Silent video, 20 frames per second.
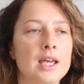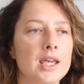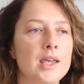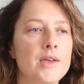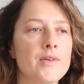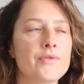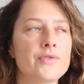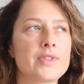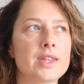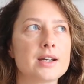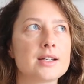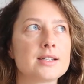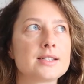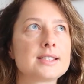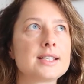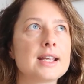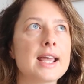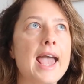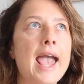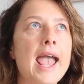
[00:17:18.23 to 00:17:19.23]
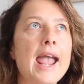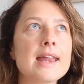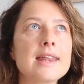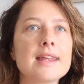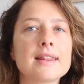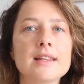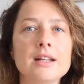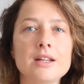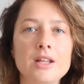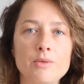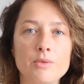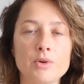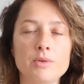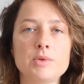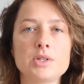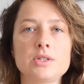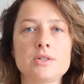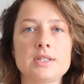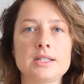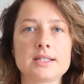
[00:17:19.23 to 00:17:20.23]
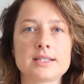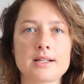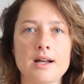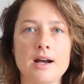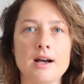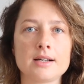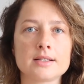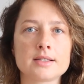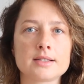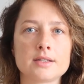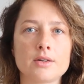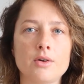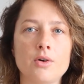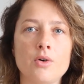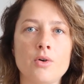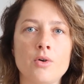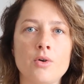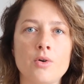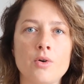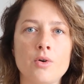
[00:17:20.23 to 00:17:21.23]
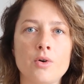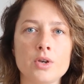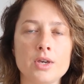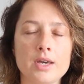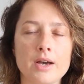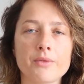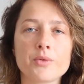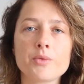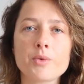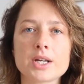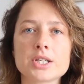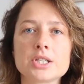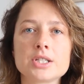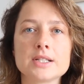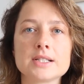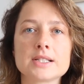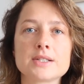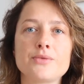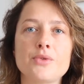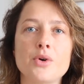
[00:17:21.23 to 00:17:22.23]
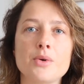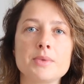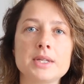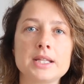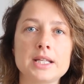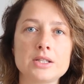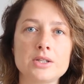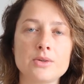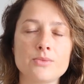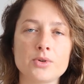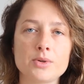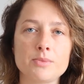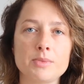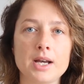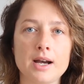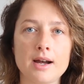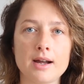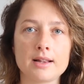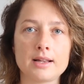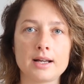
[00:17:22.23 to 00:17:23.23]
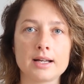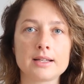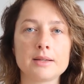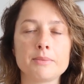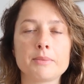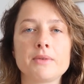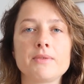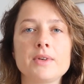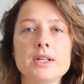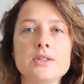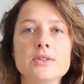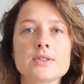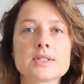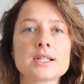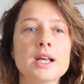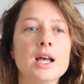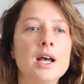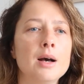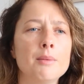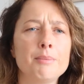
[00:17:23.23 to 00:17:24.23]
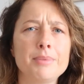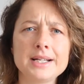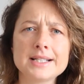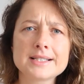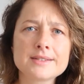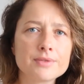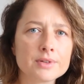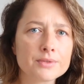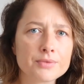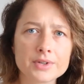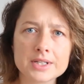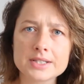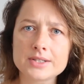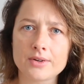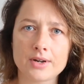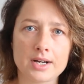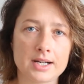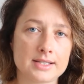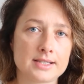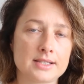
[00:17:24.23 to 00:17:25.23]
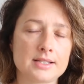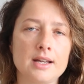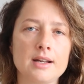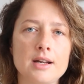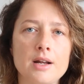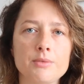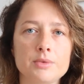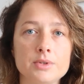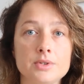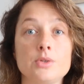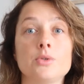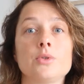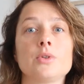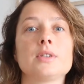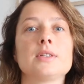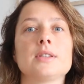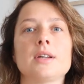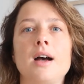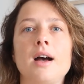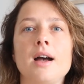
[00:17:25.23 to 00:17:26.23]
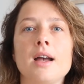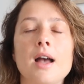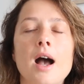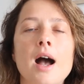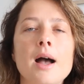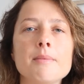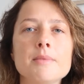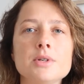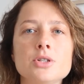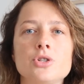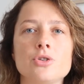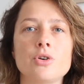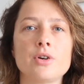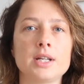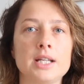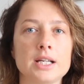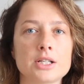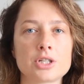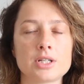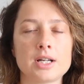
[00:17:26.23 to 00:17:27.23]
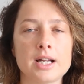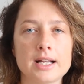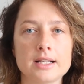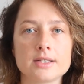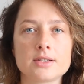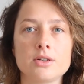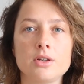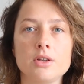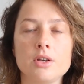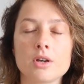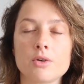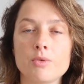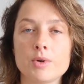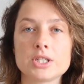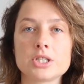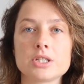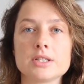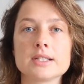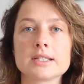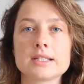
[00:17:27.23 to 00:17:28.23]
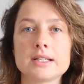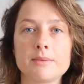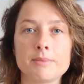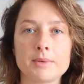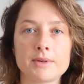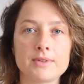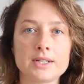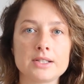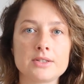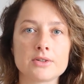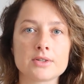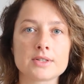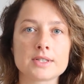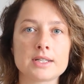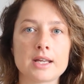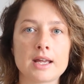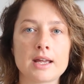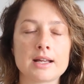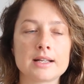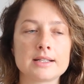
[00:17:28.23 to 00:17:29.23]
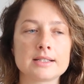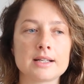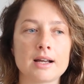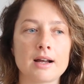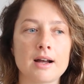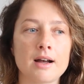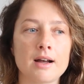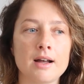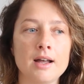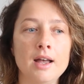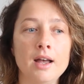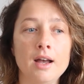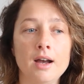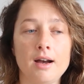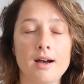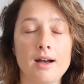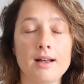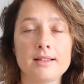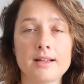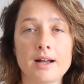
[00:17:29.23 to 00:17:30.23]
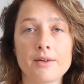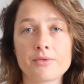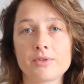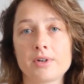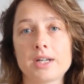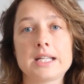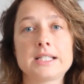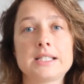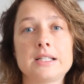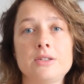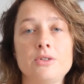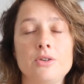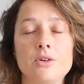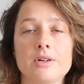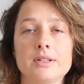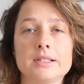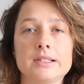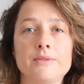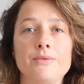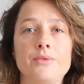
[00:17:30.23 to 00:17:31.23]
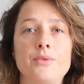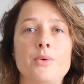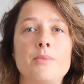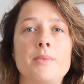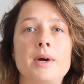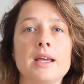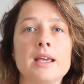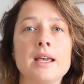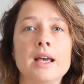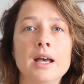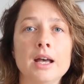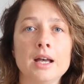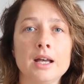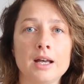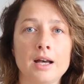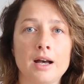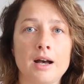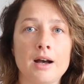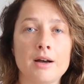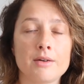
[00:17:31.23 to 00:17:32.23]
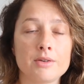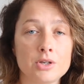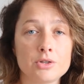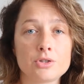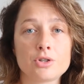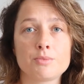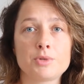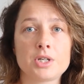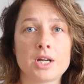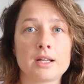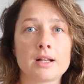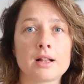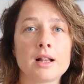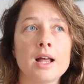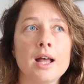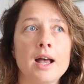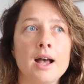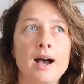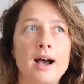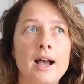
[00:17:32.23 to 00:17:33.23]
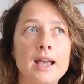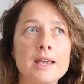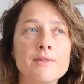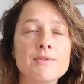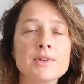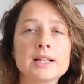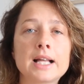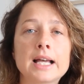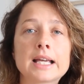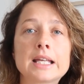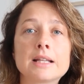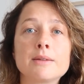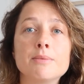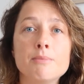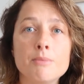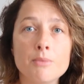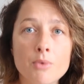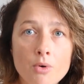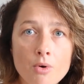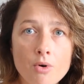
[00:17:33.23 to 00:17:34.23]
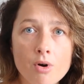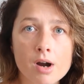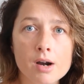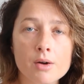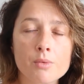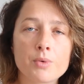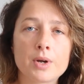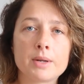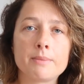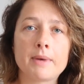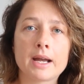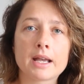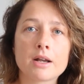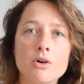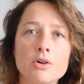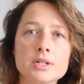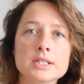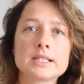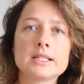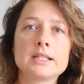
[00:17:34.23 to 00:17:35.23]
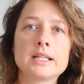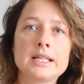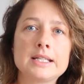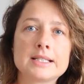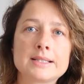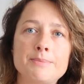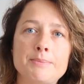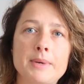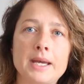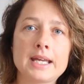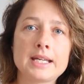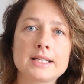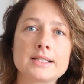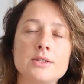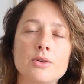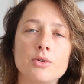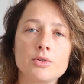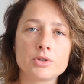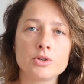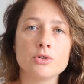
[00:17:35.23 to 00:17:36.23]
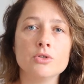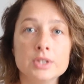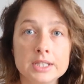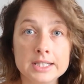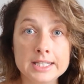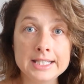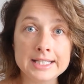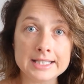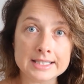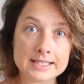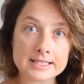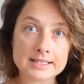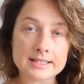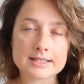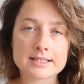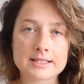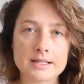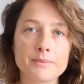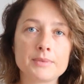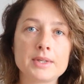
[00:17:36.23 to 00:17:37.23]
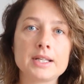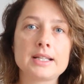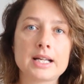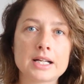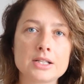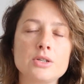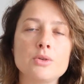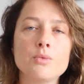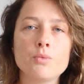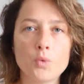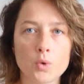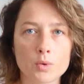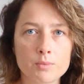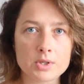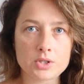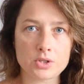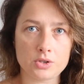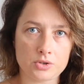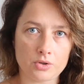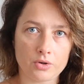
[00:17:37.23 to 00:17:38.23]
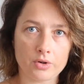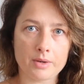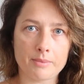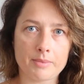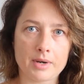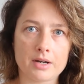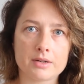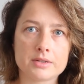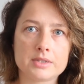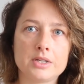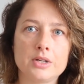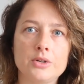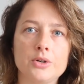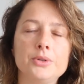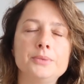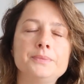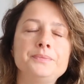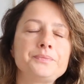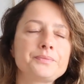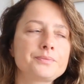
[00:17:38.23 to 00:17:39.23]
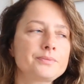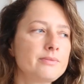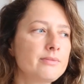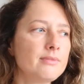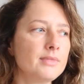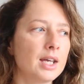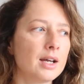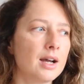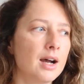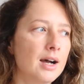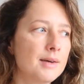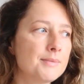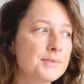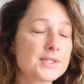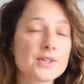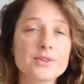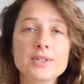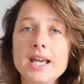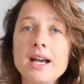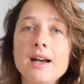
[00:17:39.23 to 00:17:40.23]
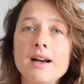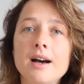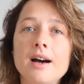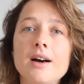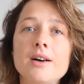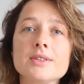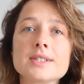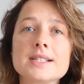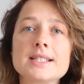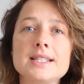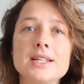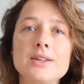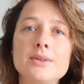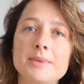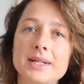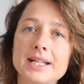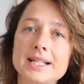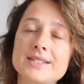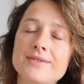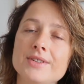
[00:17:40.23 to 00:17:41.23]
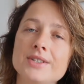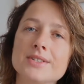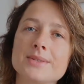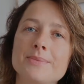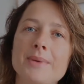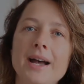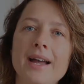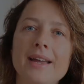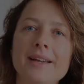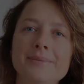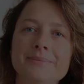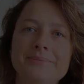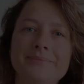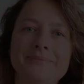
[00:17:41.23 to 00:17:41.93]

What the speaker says: if there's anything you want me to discuss, or you have questions for me that you want me to highlight in my videos, please feel free to ask and I will do it. I'm enjoying actually answering your questions in my videos, and I love creating new content for my YouTube channel. I even like it more when my content is based on your needs, something that you want me to talk about, you know. So yeah, I'll see you in my next videos. Bye.